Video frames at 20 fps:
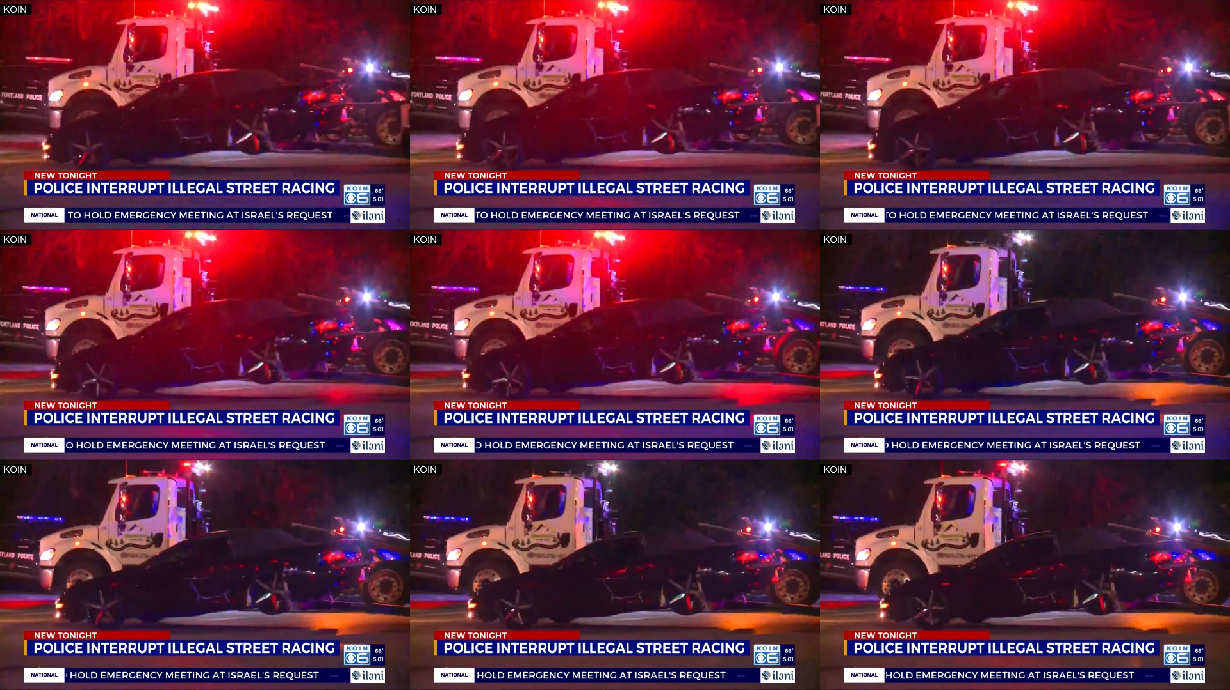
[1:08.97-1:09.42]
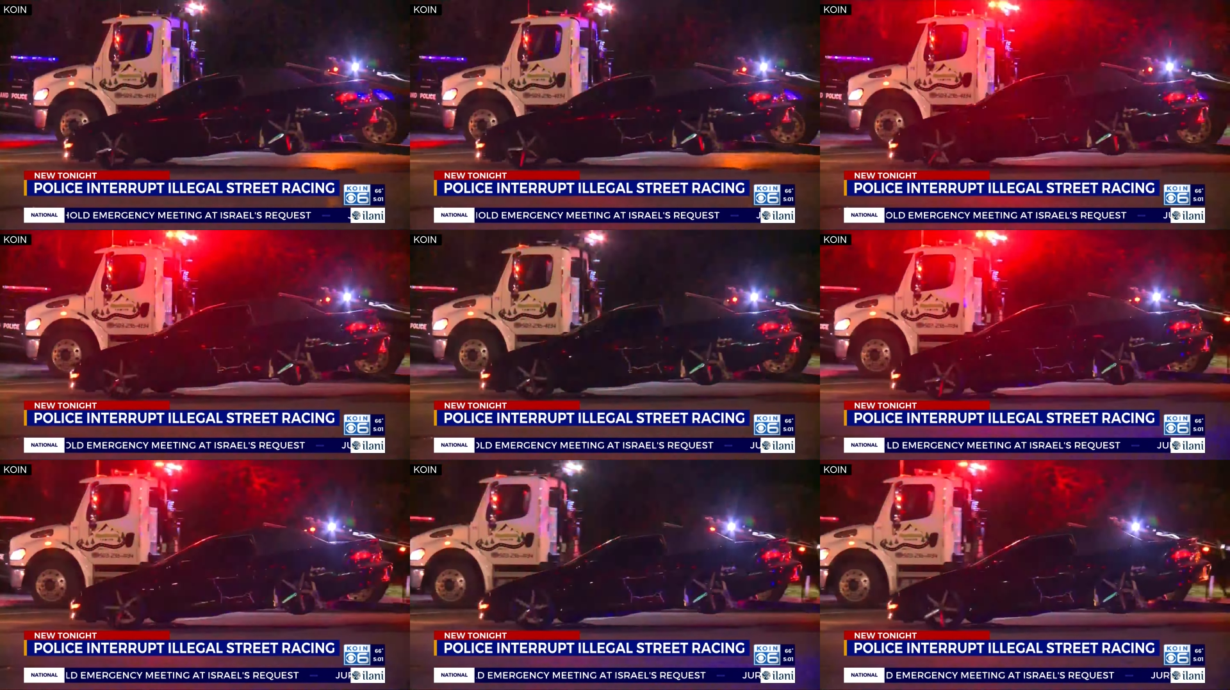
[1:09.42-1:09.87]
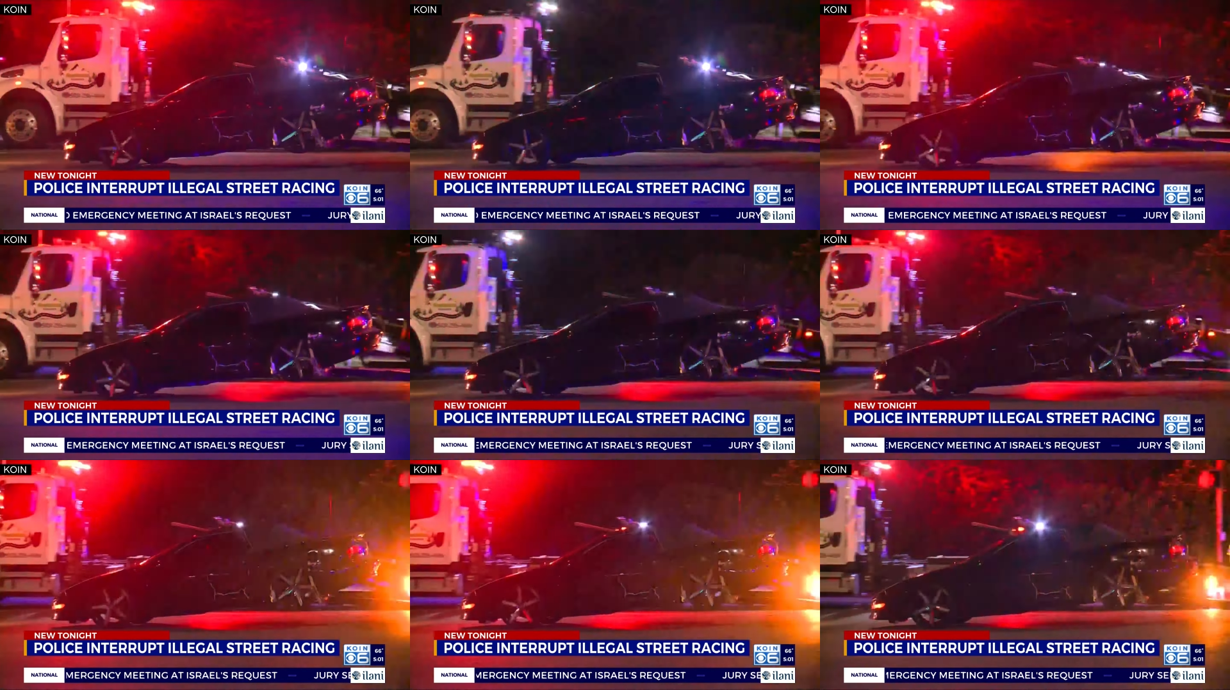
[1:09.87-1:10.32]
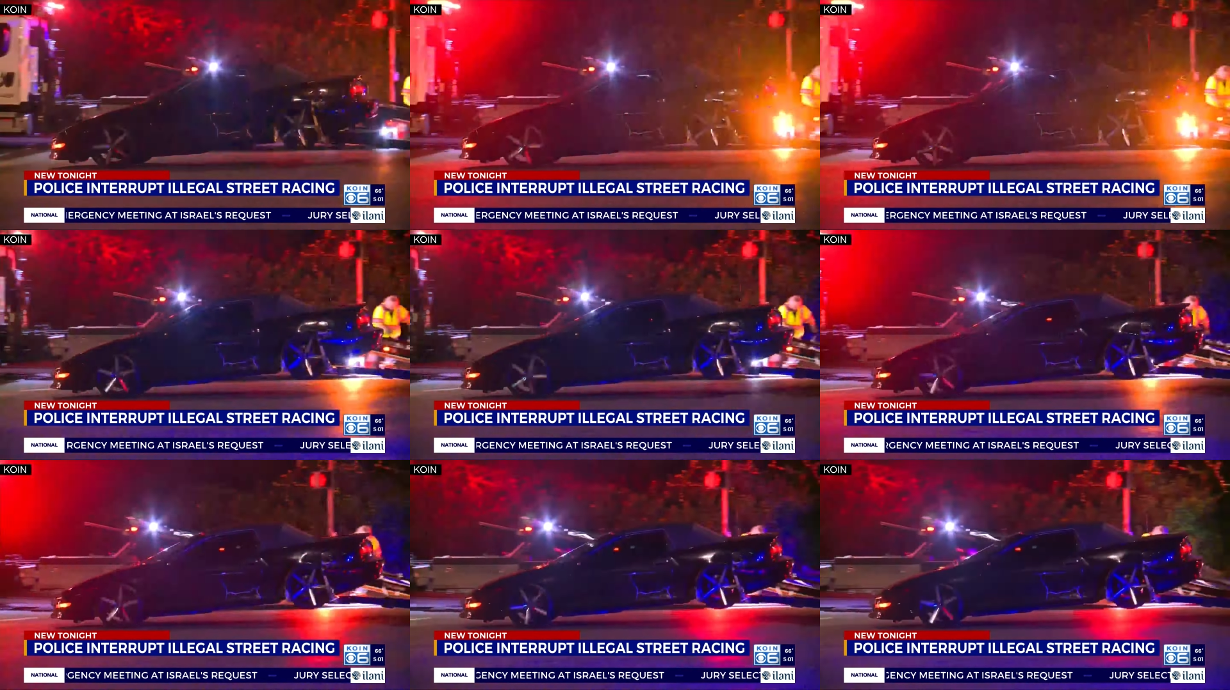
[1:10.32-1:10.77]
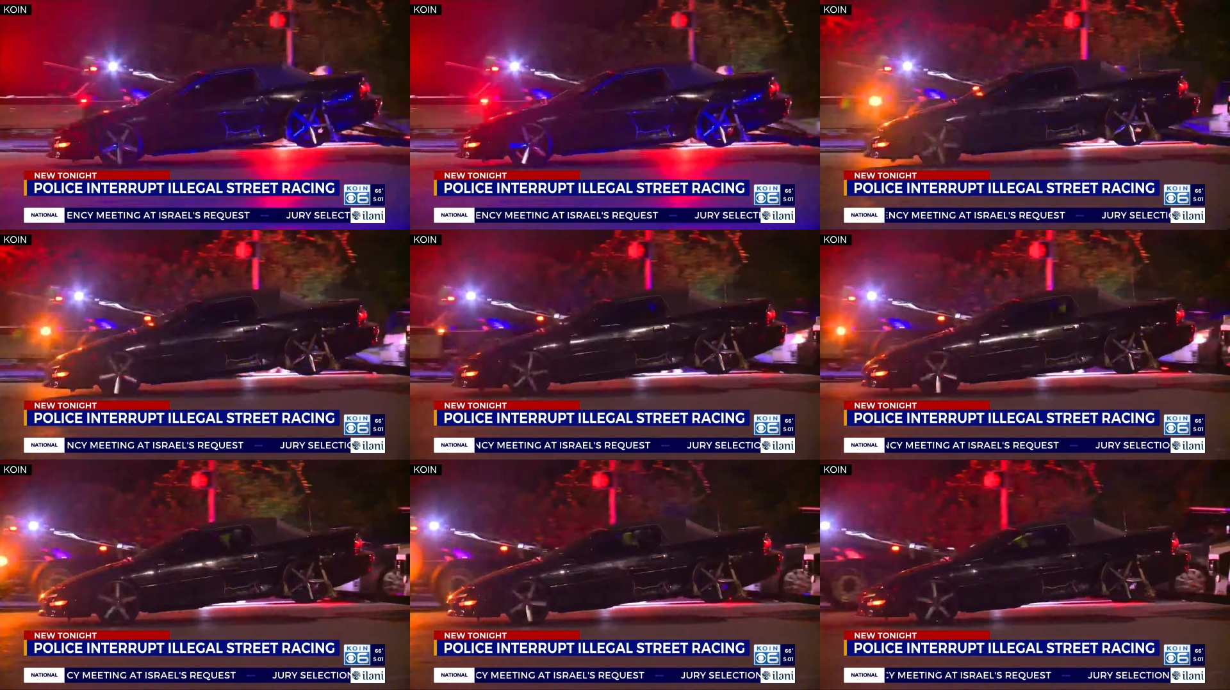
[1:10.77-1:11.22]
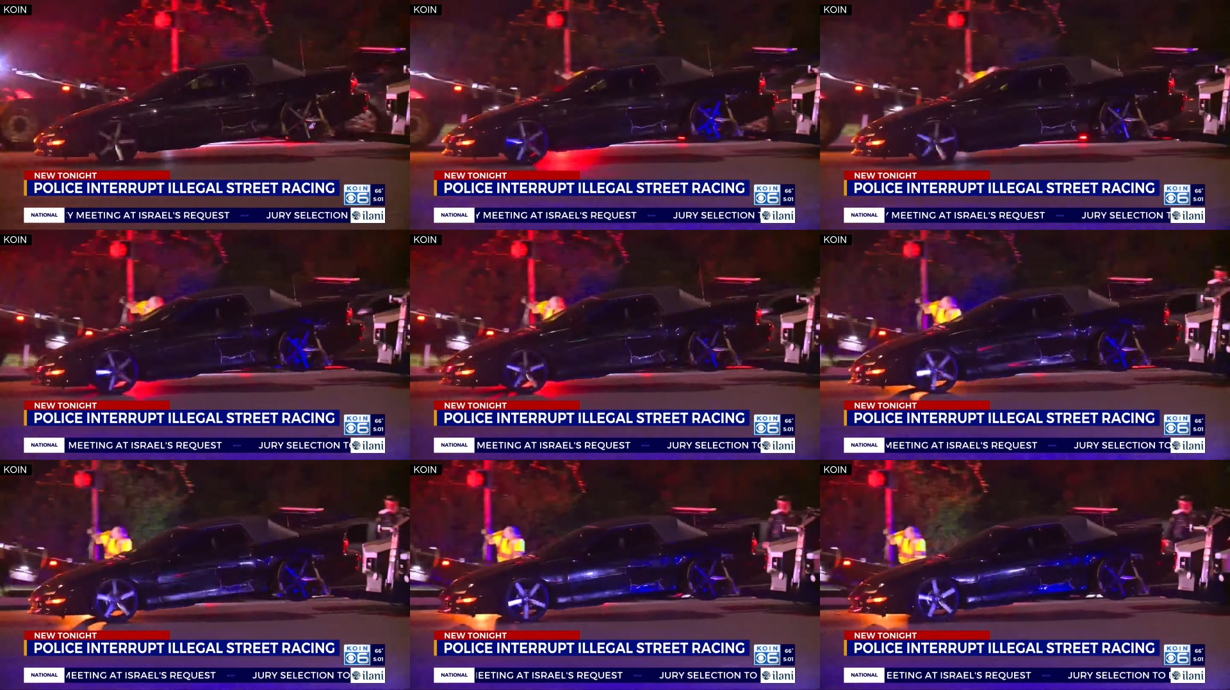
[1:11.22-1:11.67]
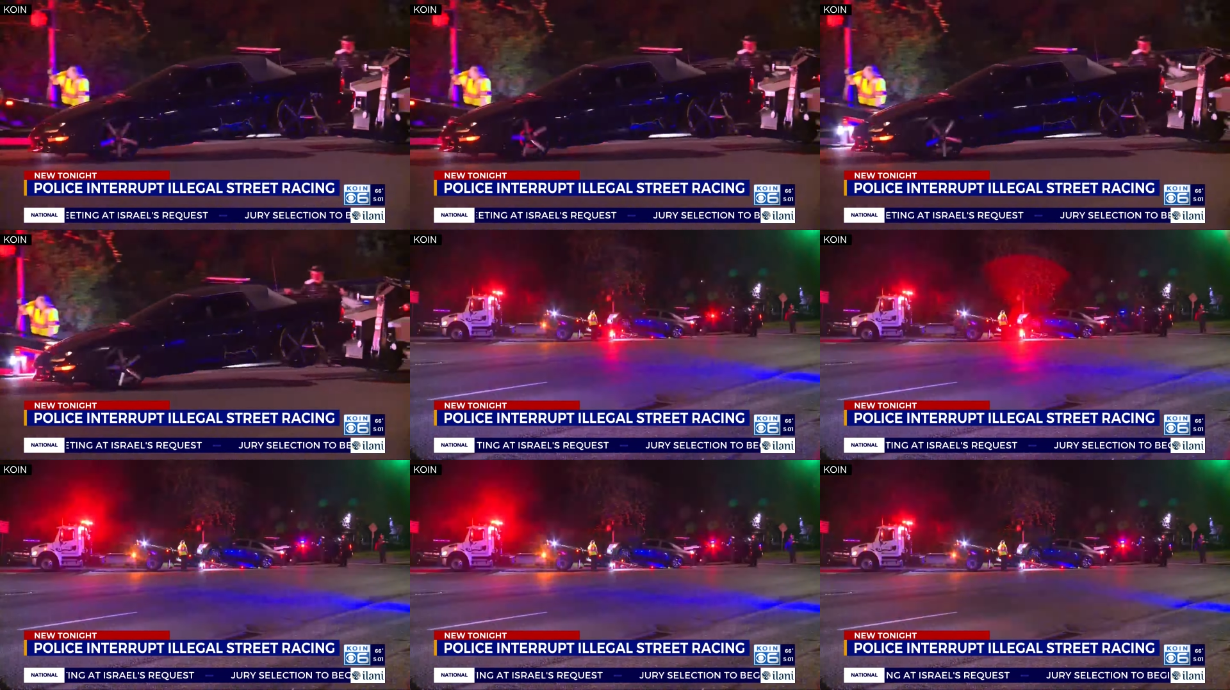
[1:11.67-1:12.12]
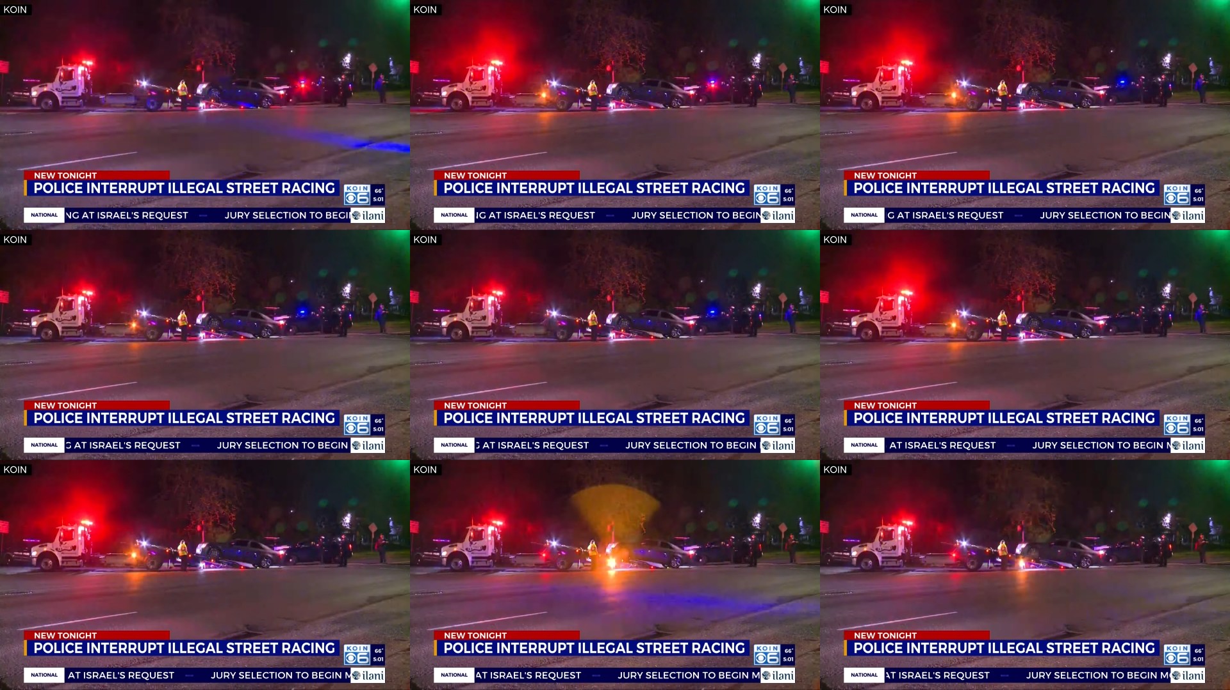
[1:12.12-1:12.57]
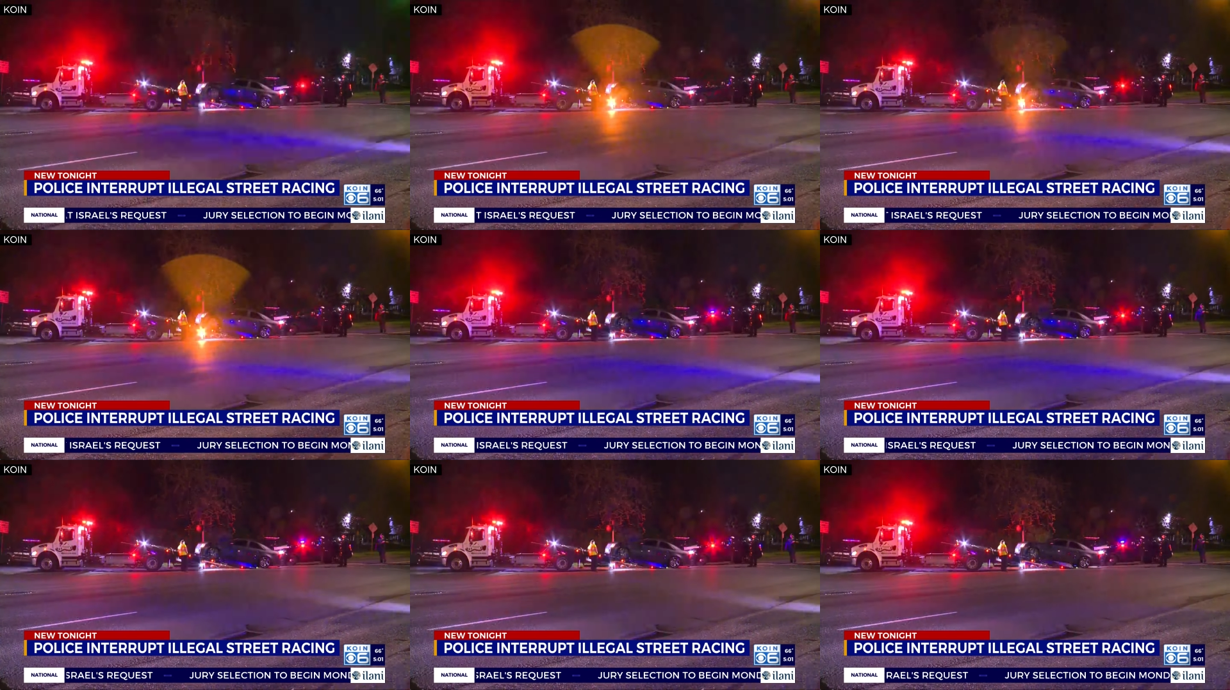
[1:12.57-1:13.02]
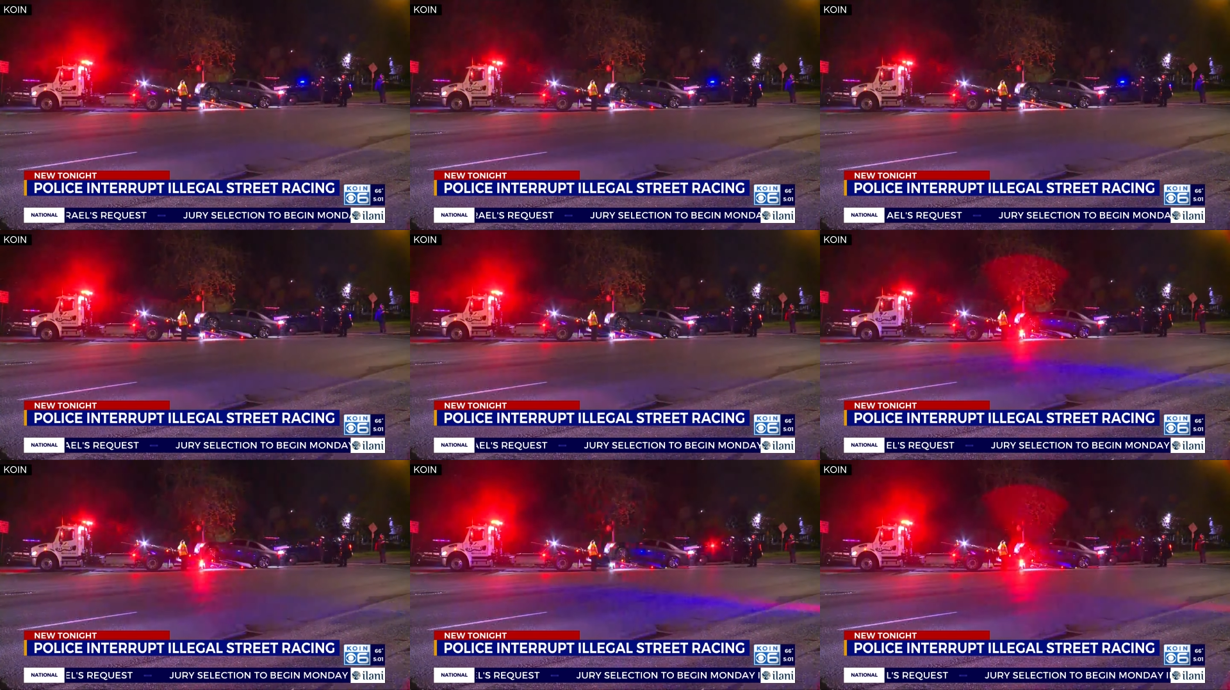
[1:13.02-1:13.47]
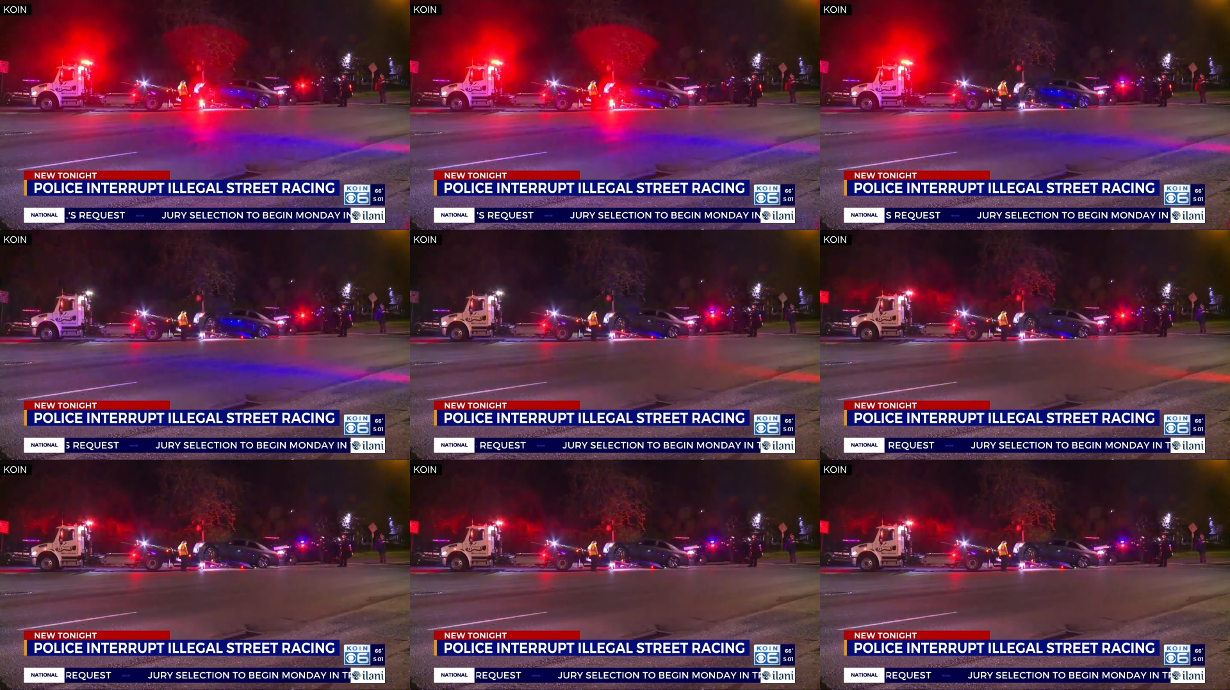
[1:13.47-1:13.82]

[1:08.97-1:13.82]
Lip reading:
[unreadable: no face in view]